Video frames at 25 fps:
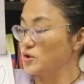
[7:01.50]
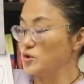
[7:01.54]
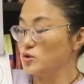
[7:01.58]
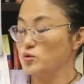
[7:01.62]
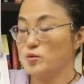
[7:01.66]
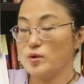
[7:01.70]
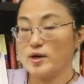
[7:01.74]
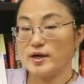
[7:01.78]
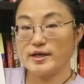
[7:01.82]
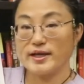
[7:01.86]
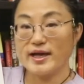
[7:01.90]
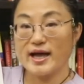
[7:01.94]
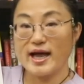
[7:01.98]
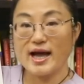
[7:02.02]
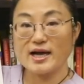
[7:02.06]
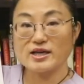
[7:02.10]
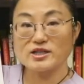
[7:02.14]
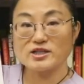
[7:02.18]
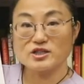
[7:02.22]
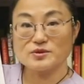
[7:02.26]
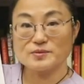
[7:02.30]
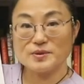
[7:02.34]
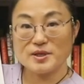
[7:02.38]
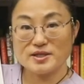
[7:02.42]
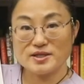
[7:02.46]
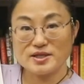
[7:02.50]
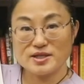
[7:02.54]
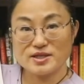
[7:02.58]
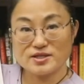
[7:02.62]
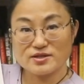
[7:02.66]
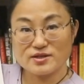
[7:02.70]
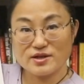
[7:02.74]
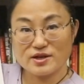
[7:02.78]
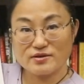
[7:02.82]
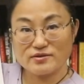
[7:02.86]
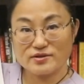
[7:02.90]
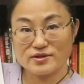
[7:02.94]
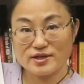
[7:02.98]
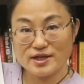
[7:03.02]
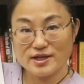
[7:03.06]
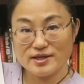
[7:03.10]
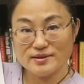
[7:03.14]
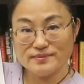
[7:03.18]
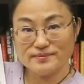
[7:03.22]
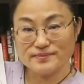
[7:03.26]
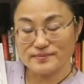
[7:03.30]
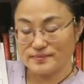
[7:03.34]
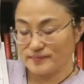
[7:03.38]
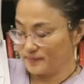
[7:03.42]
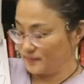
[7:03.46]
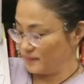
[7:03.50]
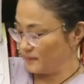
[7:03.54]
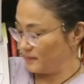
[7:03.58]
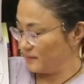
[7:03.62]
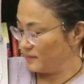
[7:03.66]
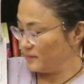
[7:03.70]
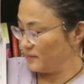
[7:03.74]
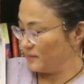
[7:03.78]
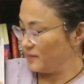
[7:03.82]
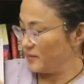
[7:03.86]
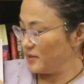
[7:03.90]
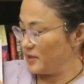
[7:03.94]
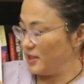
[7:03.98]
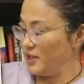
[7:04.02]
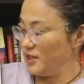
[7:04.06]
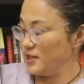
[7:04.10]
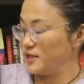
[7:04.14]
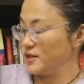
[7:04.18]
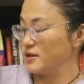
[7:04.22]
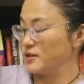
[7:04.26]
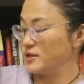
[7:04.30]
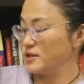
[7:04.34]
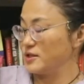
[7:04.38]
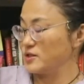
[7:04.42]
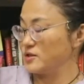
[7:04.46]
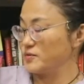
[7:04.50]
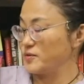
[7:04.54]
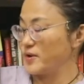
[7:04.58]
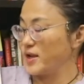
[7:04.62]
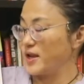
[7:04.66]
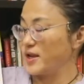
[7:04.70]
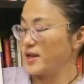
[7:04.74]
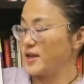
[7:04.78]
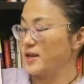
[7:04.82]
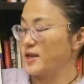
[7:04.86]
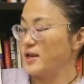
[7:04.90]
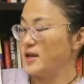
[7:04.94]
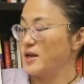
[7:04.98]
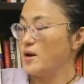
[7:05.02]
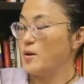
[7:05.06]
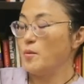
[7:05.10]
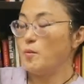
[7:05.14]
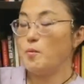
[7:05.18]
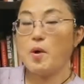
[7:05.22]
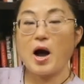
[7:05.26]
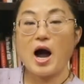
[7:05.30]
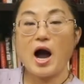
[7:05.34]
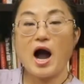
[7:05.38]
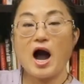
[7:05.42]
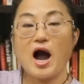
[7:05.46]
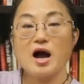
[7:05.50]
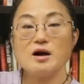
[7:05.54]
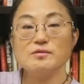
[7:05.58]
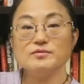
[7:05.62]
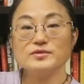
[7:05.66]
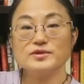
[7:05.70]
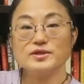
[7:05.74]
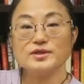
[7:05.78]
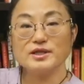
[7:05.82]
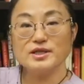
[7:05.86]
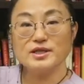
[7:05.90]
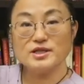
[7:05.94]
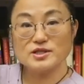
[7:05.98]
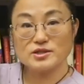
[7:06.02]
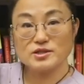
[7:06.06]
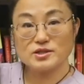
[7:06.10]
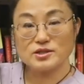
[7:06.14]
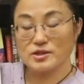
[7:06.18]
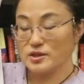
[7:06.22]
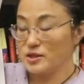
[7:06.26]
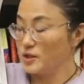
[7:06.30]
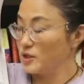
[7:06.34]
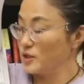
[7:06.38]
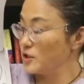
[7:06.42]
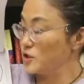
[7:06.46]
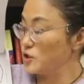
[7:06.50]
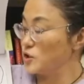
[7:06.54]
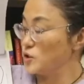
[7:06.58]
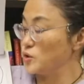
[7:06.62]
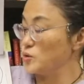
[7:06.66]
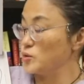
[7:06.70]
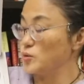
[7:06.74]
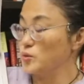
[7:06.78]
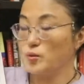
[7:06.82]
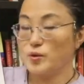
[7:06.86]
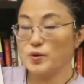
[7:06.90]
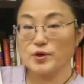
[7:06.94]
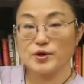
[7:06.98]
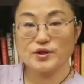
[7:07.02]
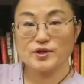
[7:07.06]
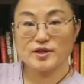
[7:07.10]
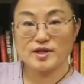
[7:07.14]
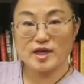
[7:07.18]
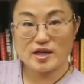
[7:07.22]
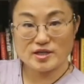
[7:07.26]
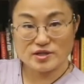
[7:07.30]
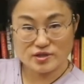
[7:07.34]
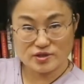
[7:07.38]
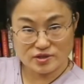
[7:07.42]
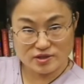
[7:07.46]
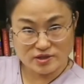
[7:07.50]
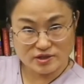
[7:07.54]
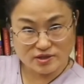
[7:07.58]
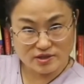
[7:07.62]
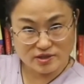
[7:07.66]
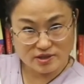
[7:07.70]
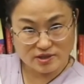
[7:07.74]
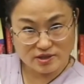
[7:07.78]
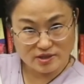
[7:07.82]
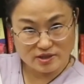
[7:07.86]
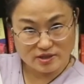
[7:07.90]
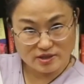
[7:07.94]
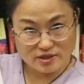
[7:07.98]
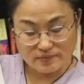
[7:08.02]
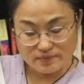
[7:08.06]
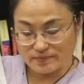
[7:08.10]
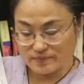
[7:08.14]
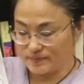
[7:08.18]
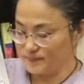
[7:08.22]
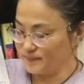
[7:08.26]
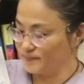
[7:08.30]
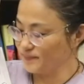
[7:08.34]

you want to activate this area either this way. Palm is your digestion system.